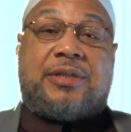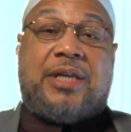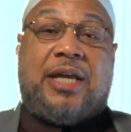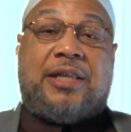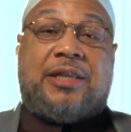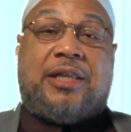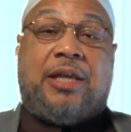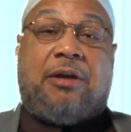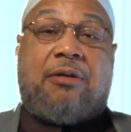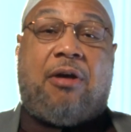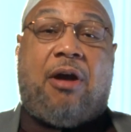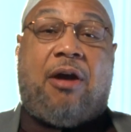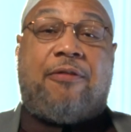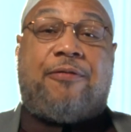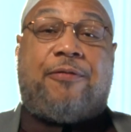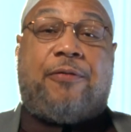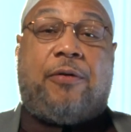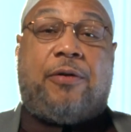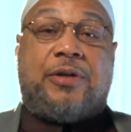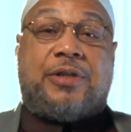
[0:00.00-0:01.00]
that there are
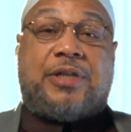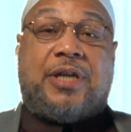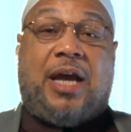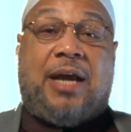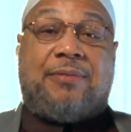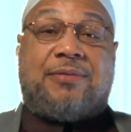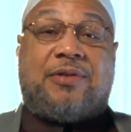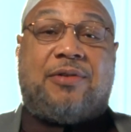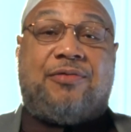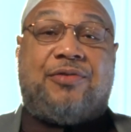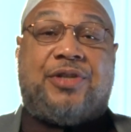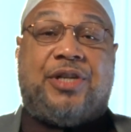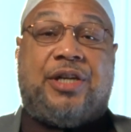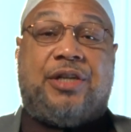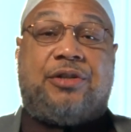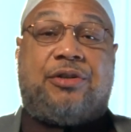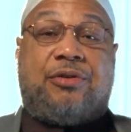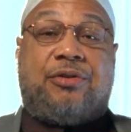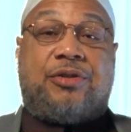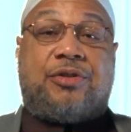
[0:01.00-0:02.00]
four types of
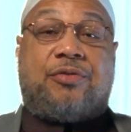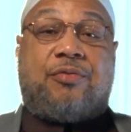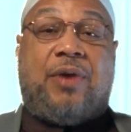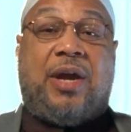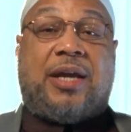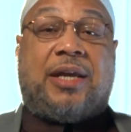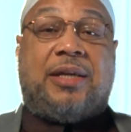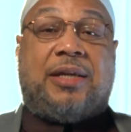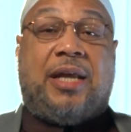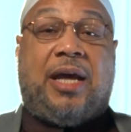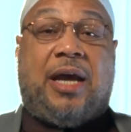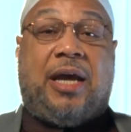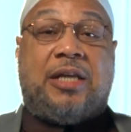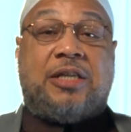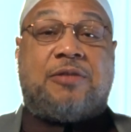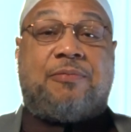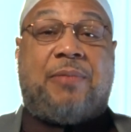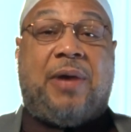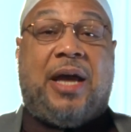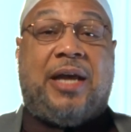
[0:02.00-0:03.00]
genders
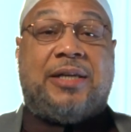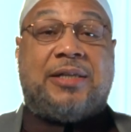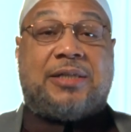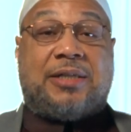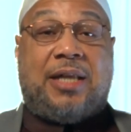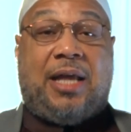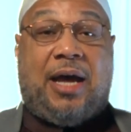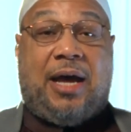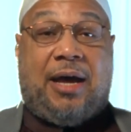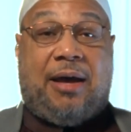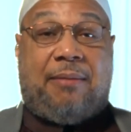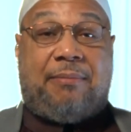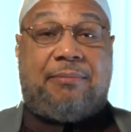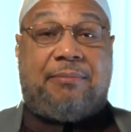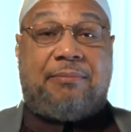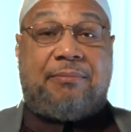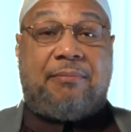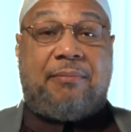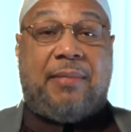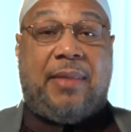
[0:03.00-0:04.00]
recognized by Islam,
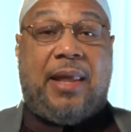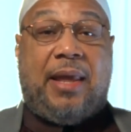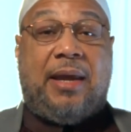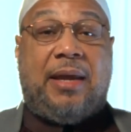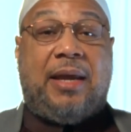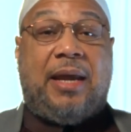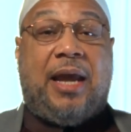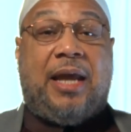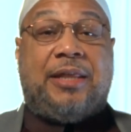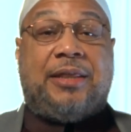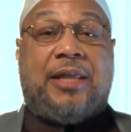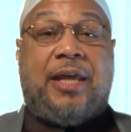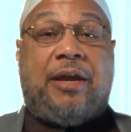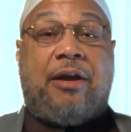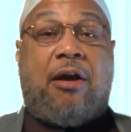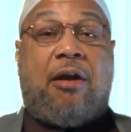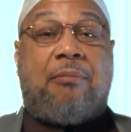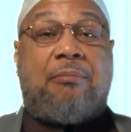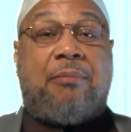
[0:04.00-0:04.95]
and they are